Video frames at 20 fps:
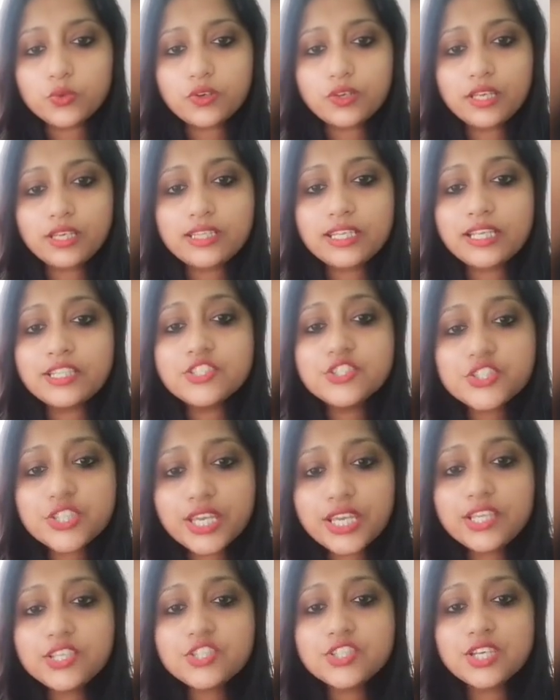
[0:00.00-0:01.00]
It can
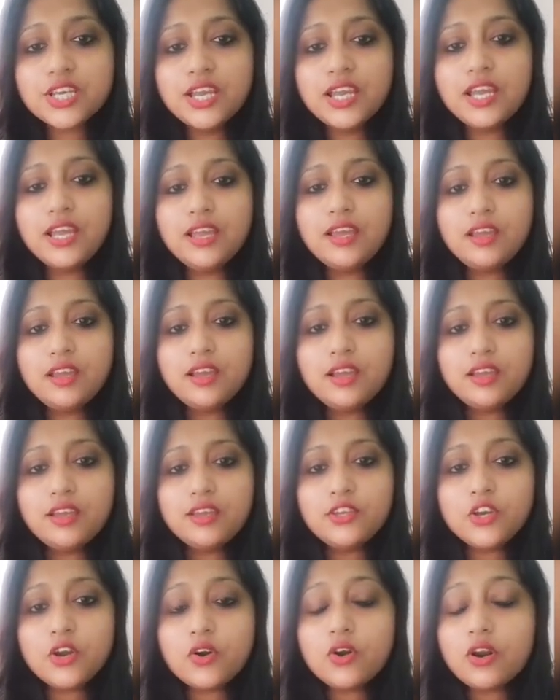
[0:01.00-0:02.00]
change
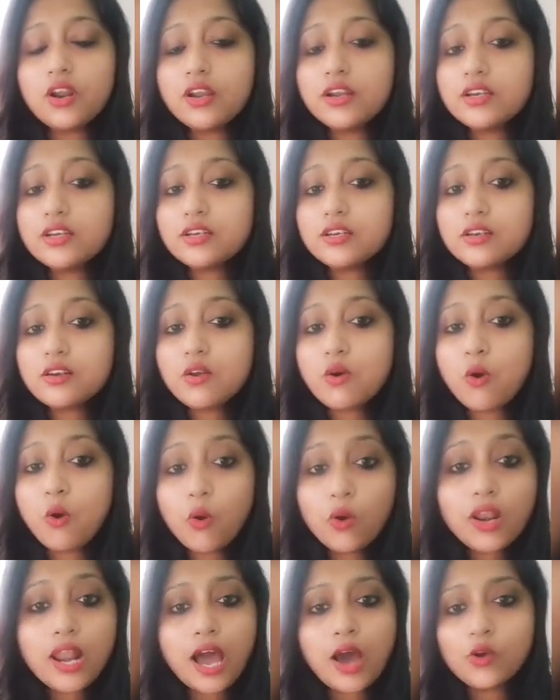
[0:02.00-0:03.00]
your
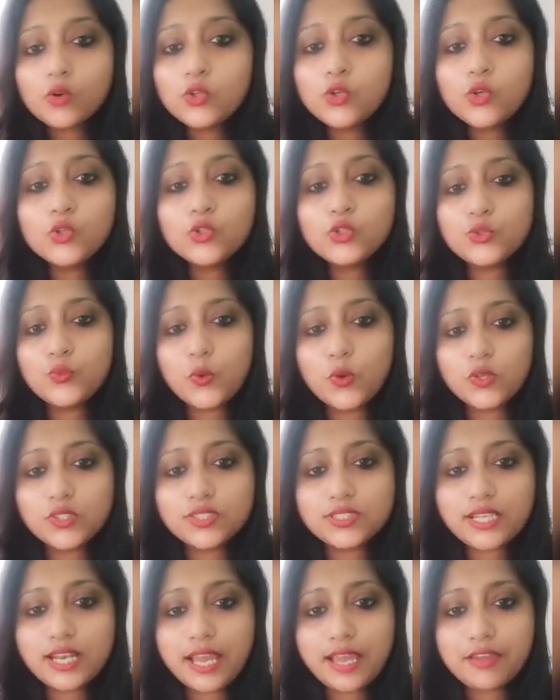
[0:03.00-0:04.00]
whole outlook
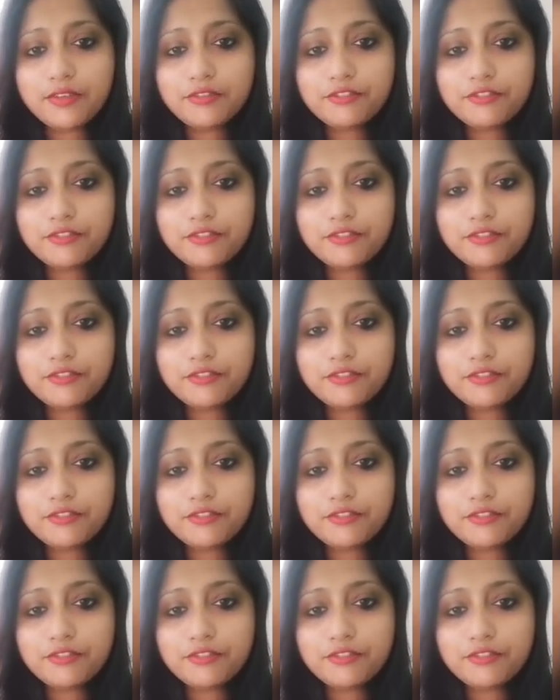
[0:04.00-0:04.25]
towards life.